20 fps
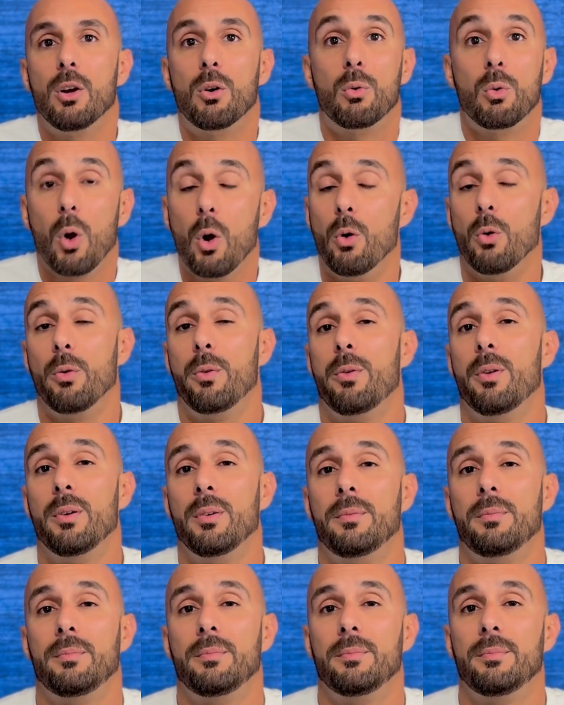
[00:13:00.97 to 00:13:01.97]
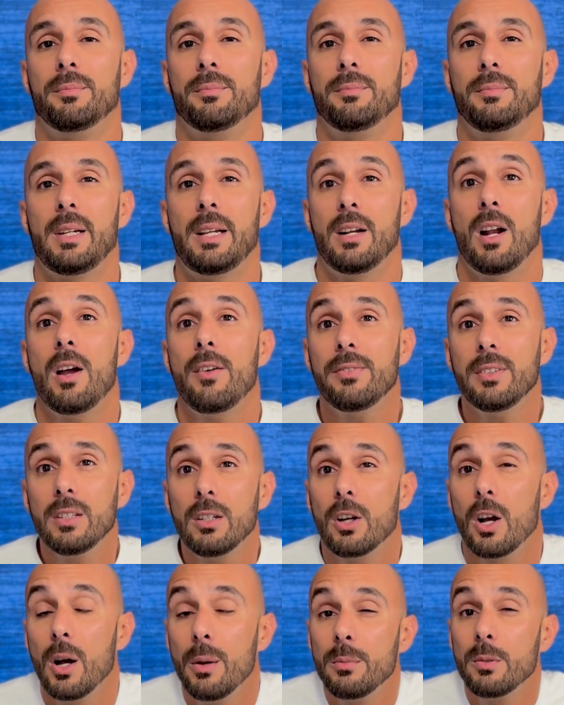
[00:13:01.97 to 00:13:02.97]
growth, it
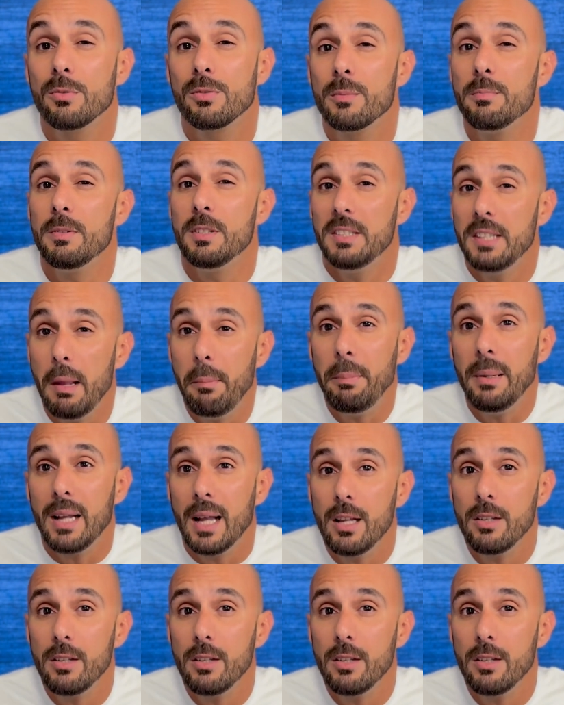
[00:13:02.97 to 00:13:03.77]
often comes from stepping